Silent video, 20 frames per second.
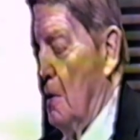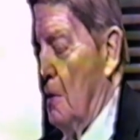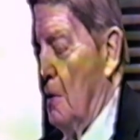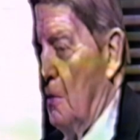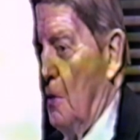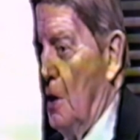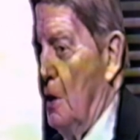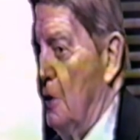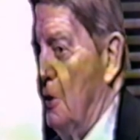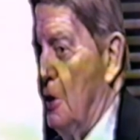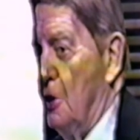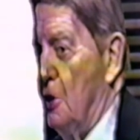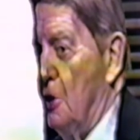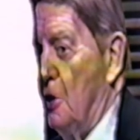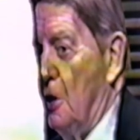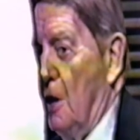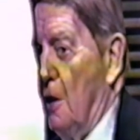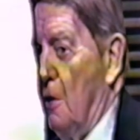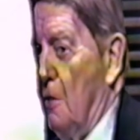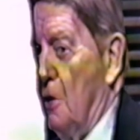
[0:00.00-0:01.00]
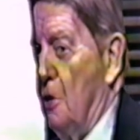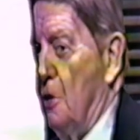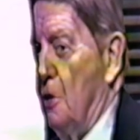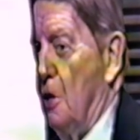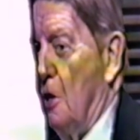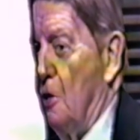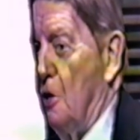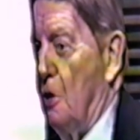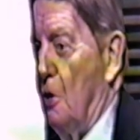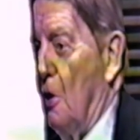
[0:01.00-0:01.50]
real distinguished
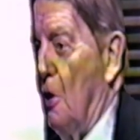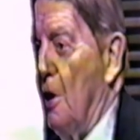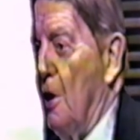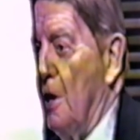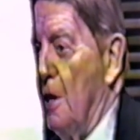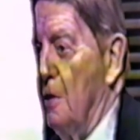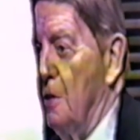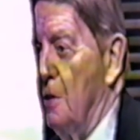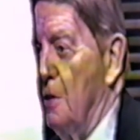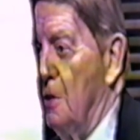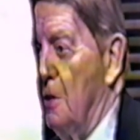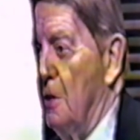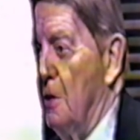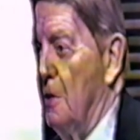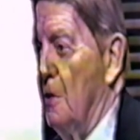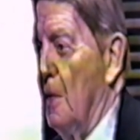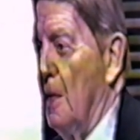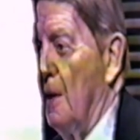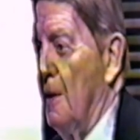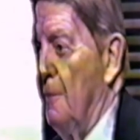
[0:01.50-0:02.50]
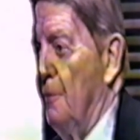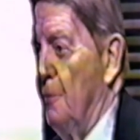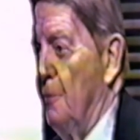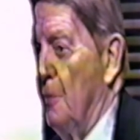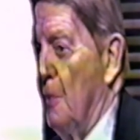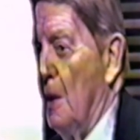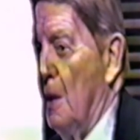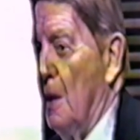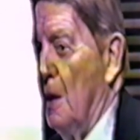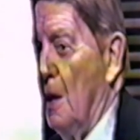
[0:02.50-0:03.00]
historians,
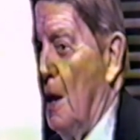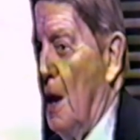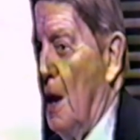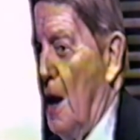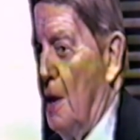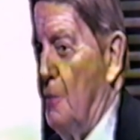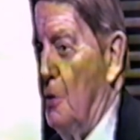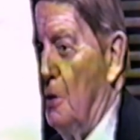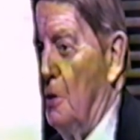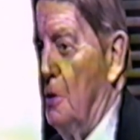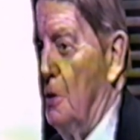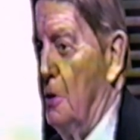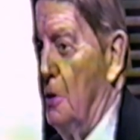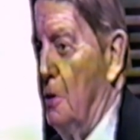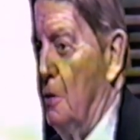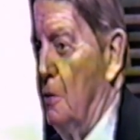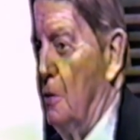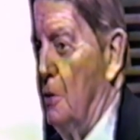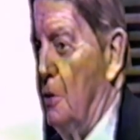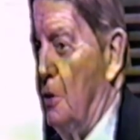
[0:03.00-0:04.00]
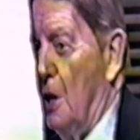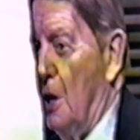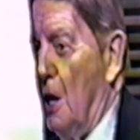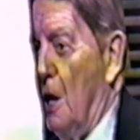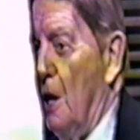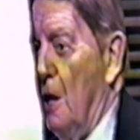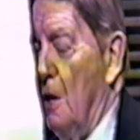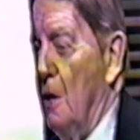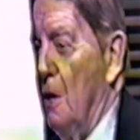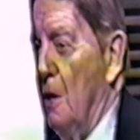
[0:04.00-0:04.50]
admirals
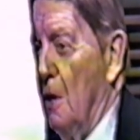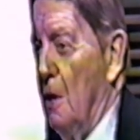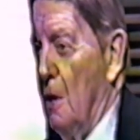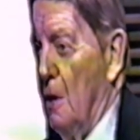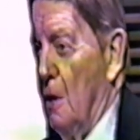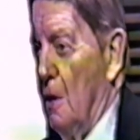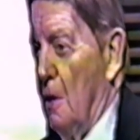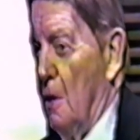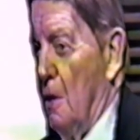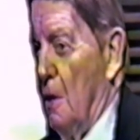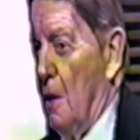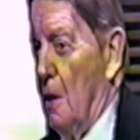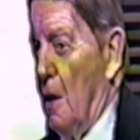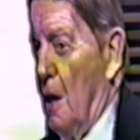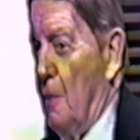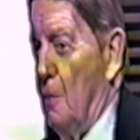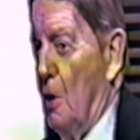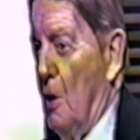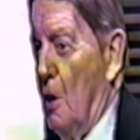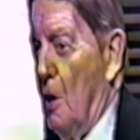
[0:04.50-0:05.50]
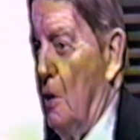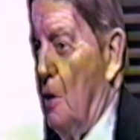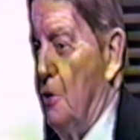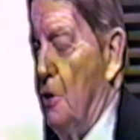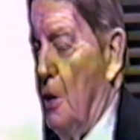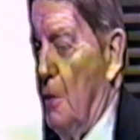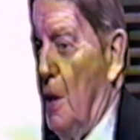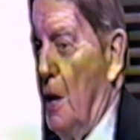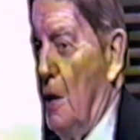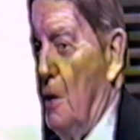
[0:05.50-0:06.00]
say Admiral
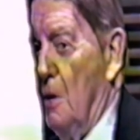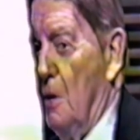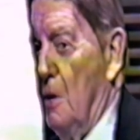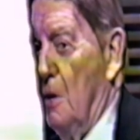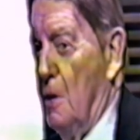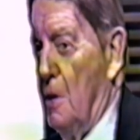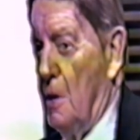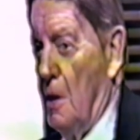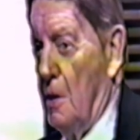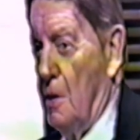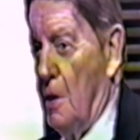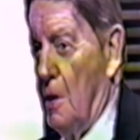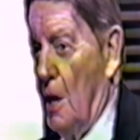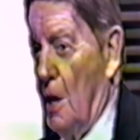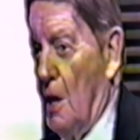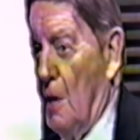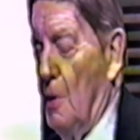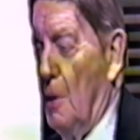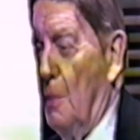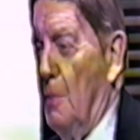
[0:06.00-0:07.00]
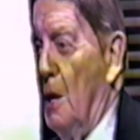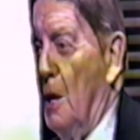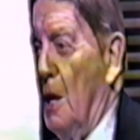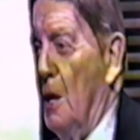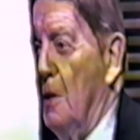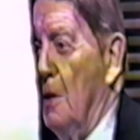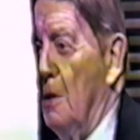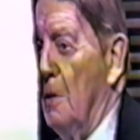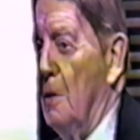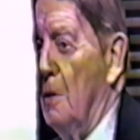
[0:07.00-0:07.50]
Halsey made a terrible
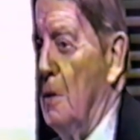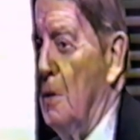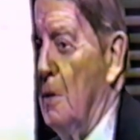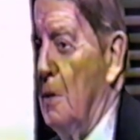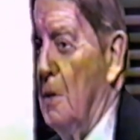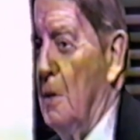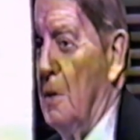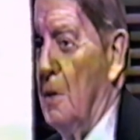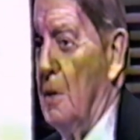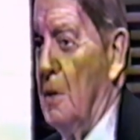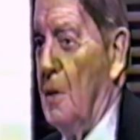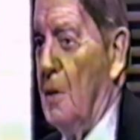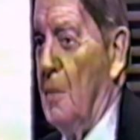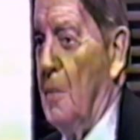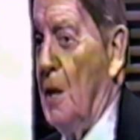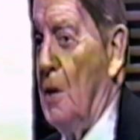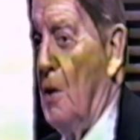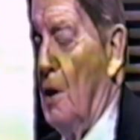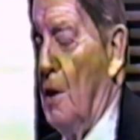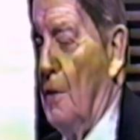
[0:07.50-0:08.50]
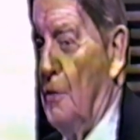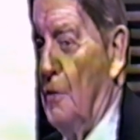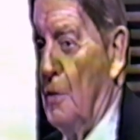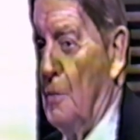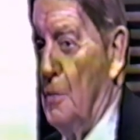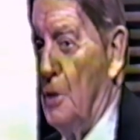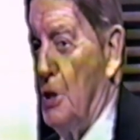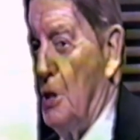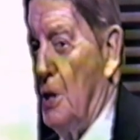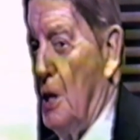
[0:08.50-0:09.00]
blunder, he made awful
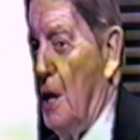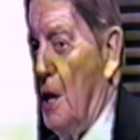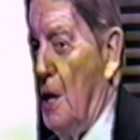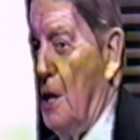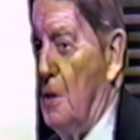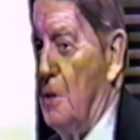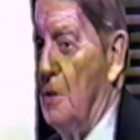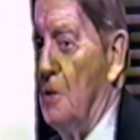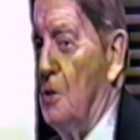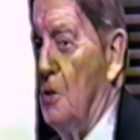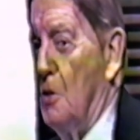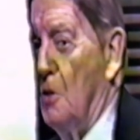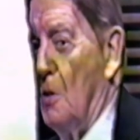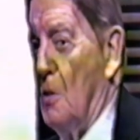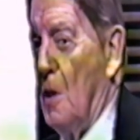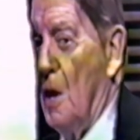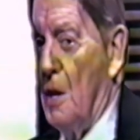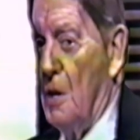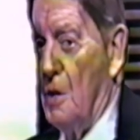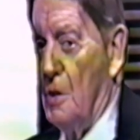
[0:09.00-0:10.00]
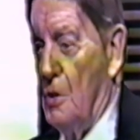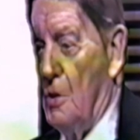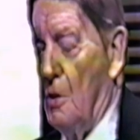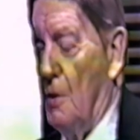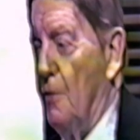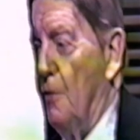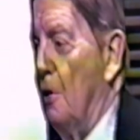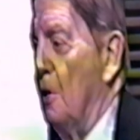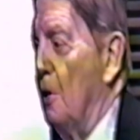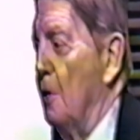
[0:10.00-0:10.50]
mistakes, so on and so
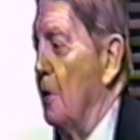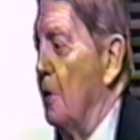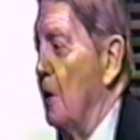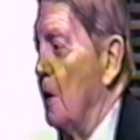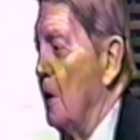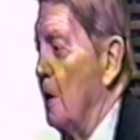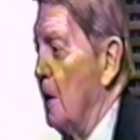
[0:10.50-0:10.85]
forth,